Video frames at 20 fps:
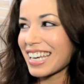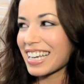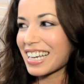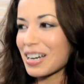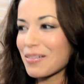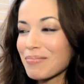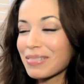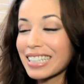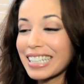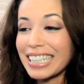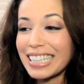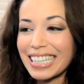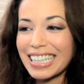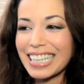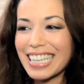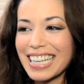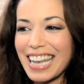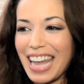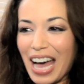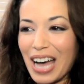
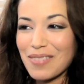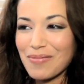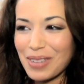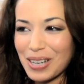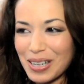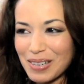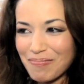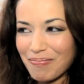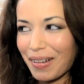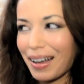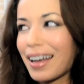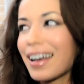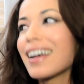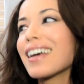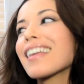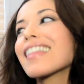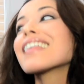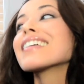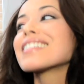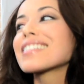completely enamored
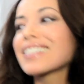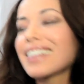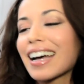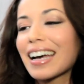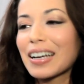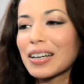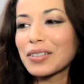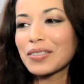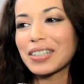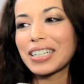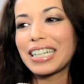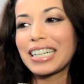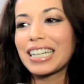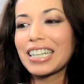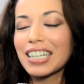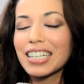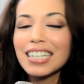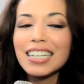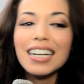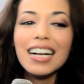by this guy over
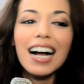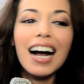here.